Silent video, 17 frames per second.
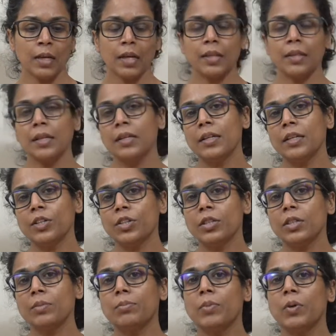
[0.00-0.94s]
And the
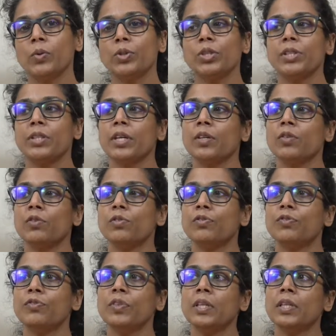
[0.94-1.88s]
initial emotion that you
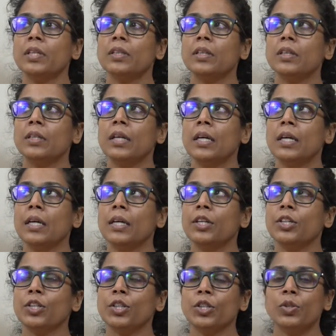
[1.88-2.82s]
feel
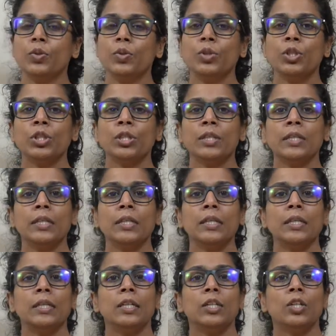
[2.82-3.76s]

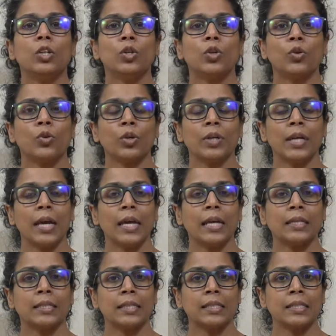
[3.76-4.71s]
usually
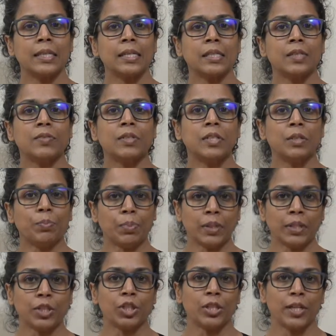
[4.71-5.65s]
creates a sense of
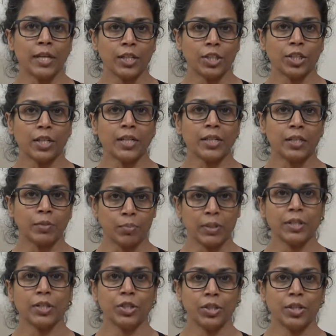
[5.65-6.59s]
depletion, energetic
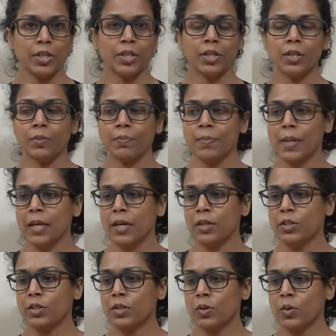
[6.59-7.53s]
depletion in you.
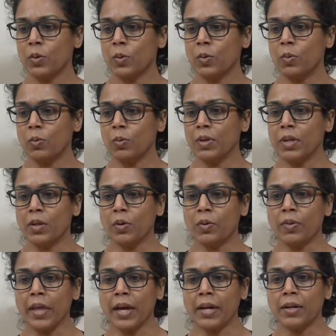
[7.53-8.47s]
So, you
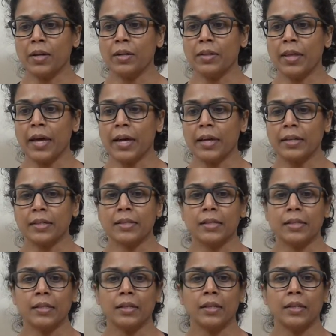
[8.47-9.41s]
know,
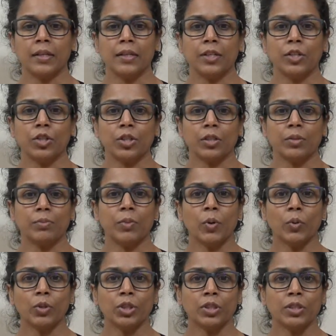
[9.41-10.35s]
that initial
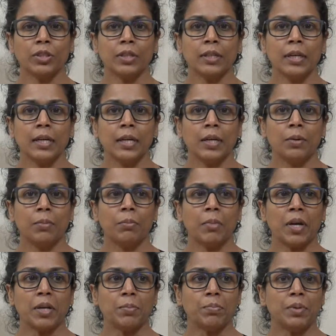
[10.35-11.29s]
emotion
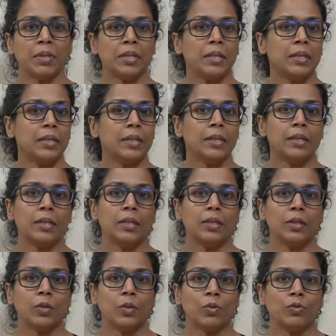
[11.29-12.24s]
might be,
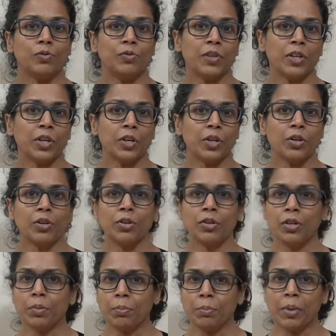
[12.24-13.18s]
you know, fear,
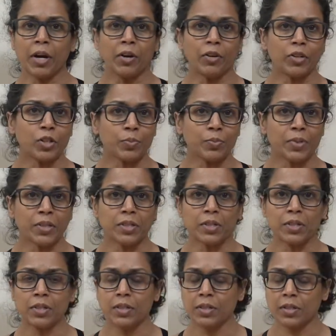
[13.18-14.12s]

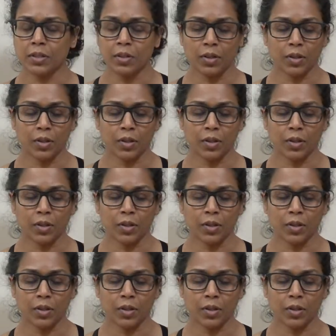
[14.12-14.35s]
embarrassment,